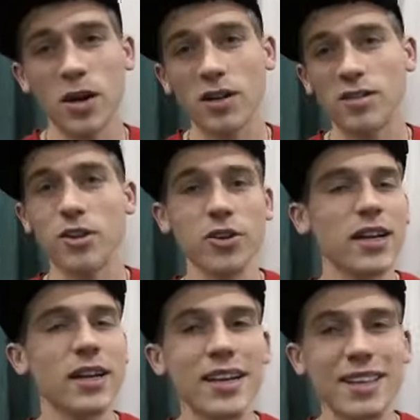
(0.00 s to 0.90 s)
bucks, so you're
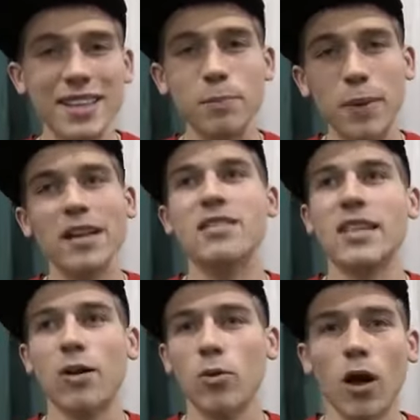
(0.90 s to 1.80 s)
not going to get the best
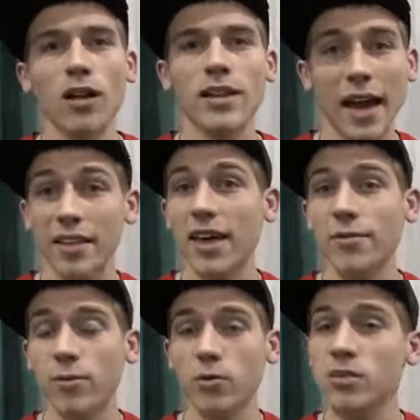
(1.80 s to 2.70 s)
sound quality out of the
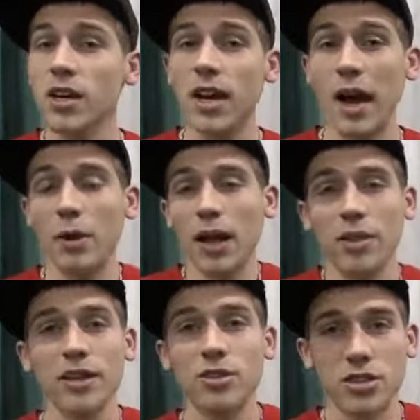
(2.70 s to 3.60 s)
headphones. Uh, but I
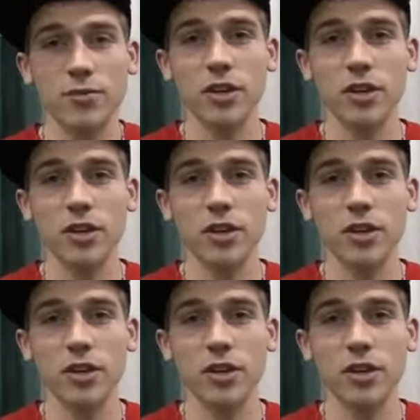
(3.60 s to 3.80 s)
think just the